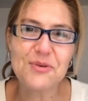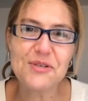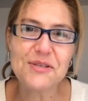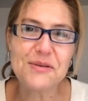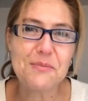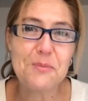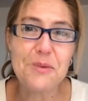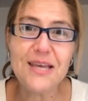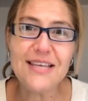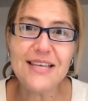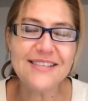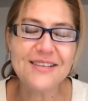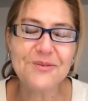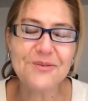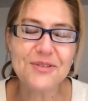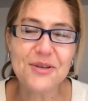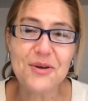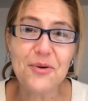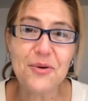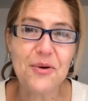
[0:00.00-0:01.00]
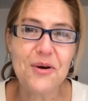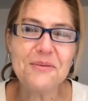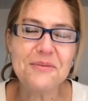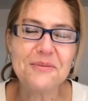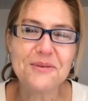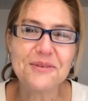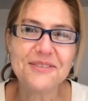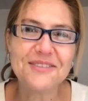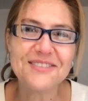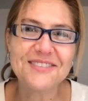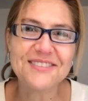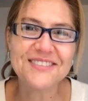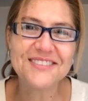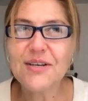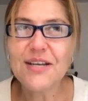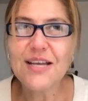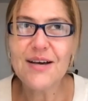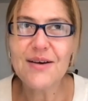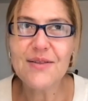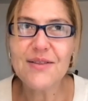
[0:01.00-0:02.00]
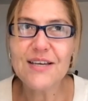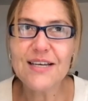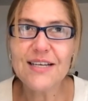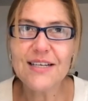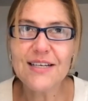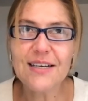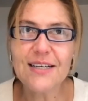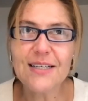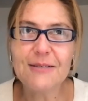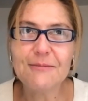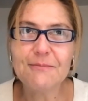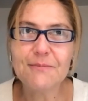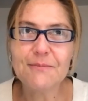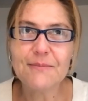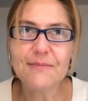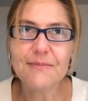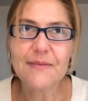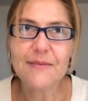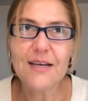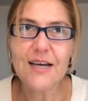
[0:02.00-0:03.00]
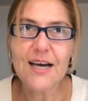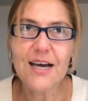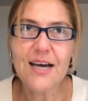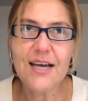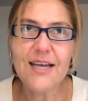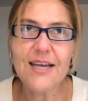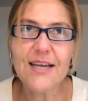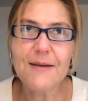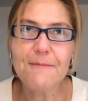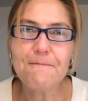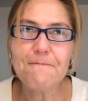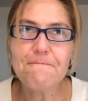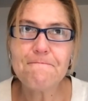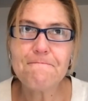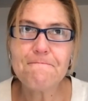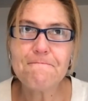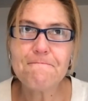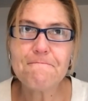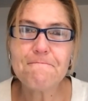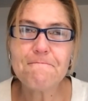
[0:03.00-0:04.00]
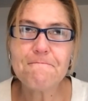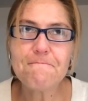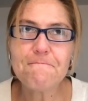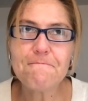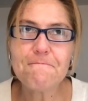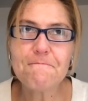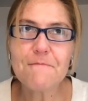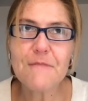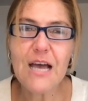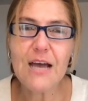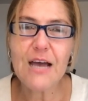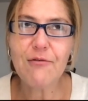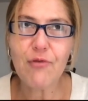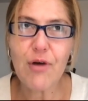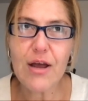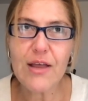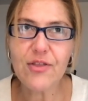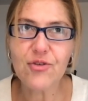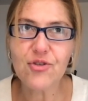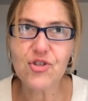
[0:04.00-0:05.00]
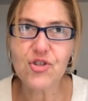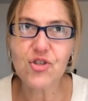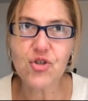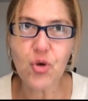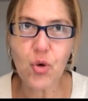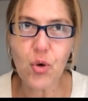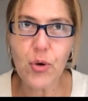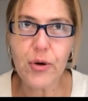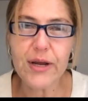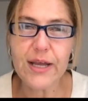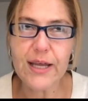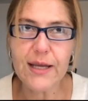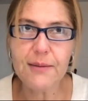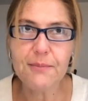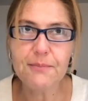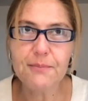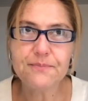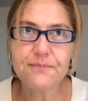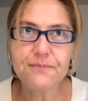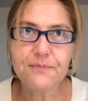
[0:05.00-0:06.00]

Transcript: amazing. It was incredible. Now that I've read their story,